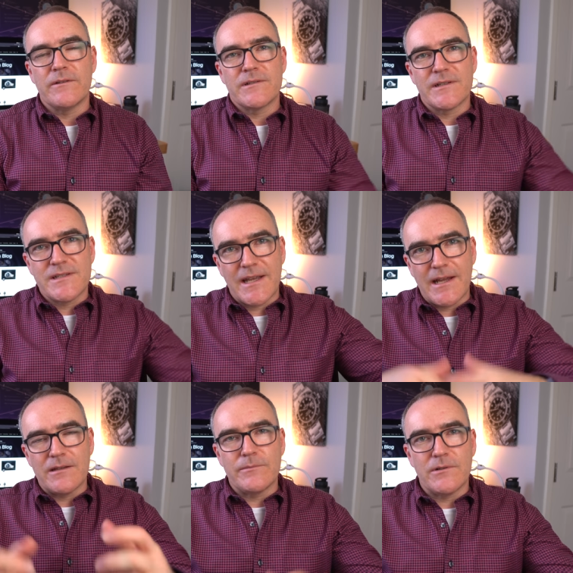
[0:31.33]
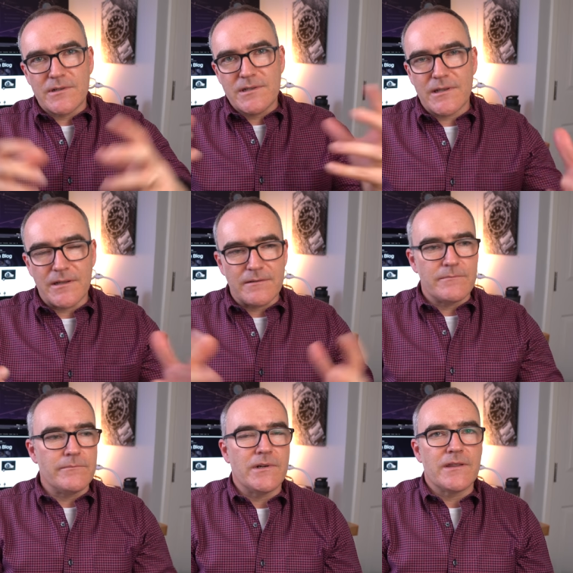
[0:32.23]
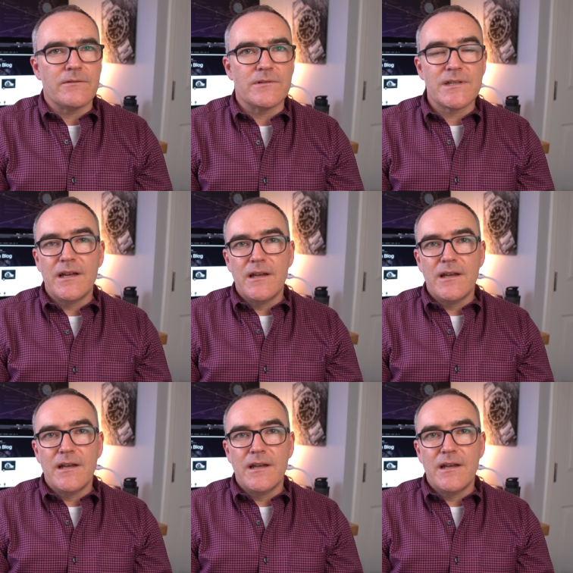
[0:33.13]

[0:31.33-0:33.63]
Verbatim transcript: so take it out of the box and my thoughts.